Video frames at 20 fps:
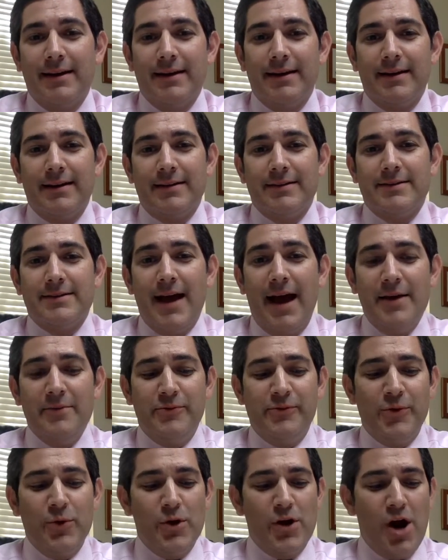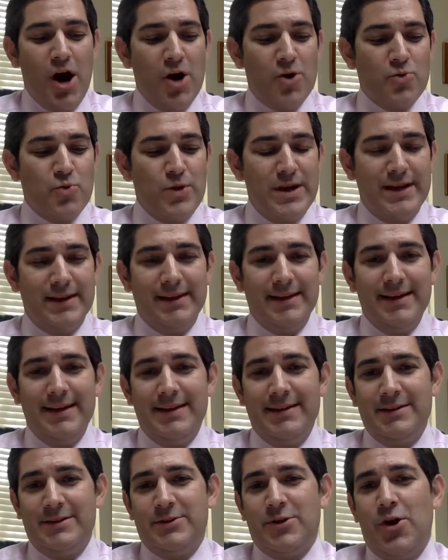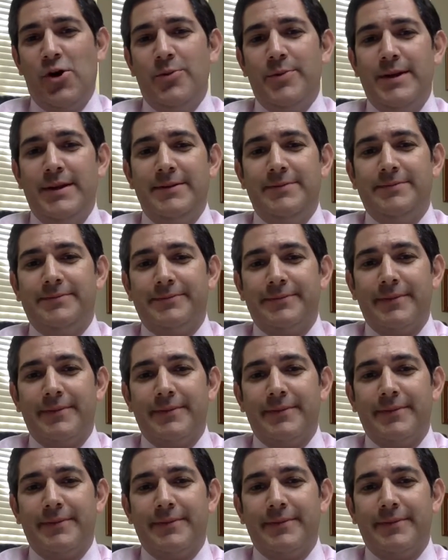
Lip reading: It's time for our weekly installment